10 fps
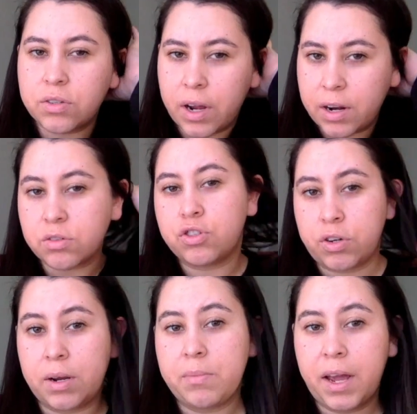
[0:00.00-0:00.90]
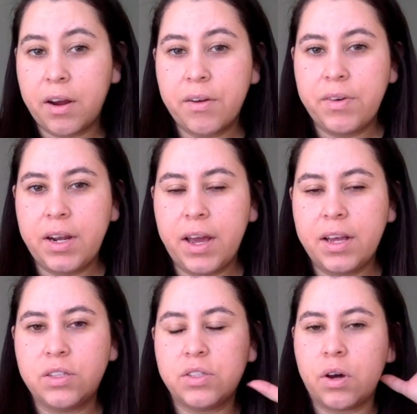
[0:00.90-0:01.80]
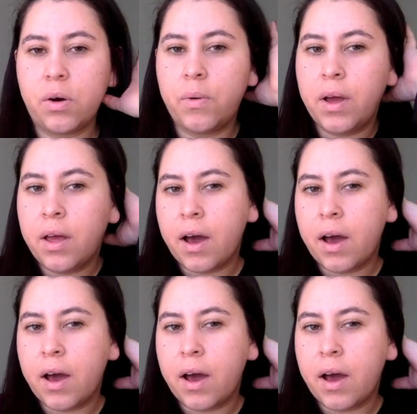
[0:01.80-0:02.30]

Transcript: I don't straighten my hair every day, so